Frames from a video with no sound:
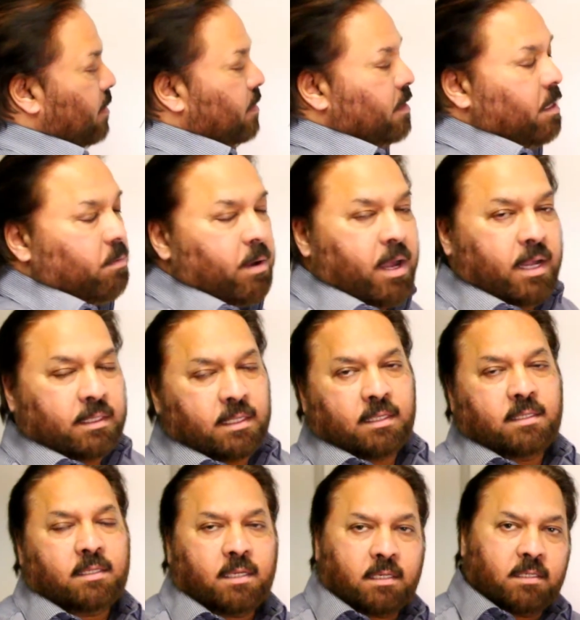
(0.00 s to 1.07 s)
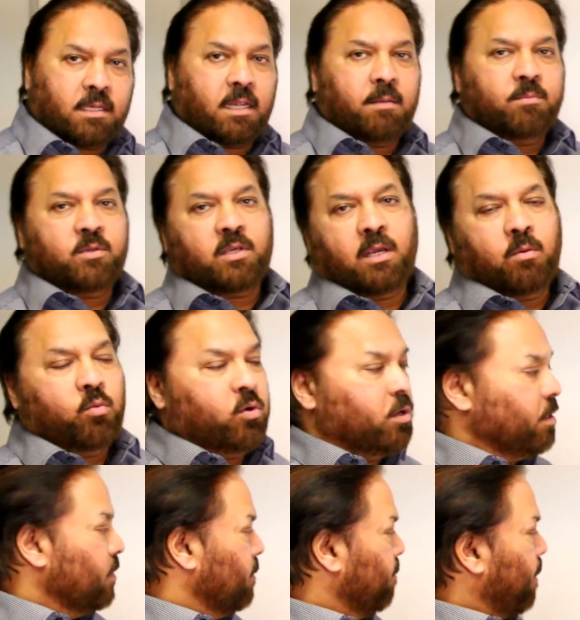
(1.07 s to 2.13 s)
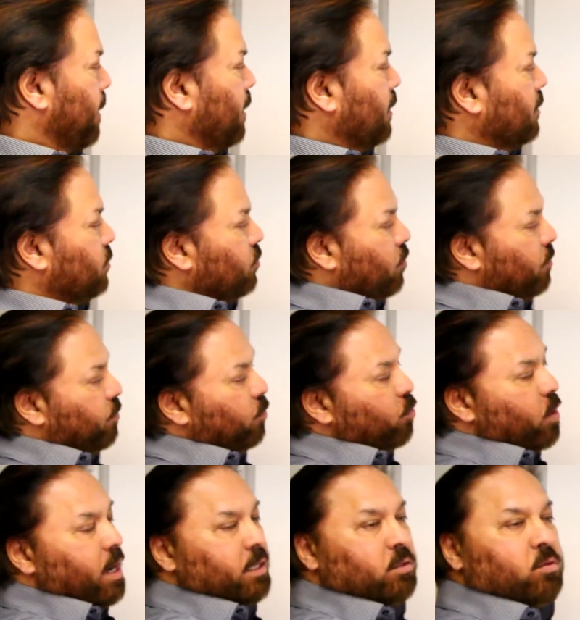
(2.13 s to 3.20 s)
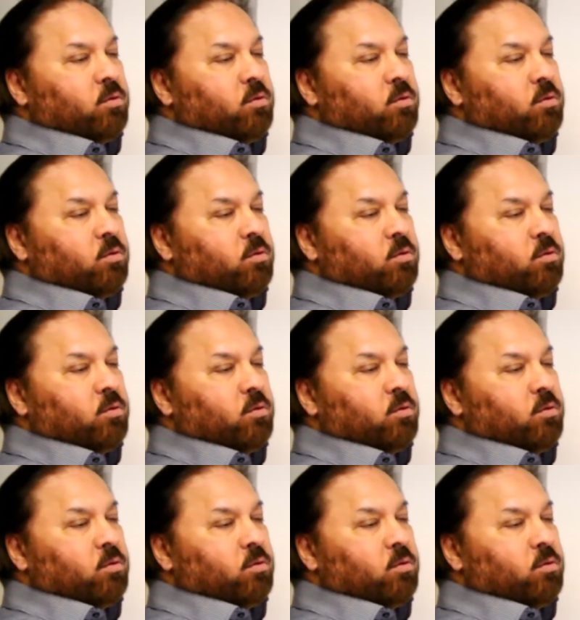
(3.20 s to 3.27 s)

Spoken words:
dawat. It's the same word. So if we want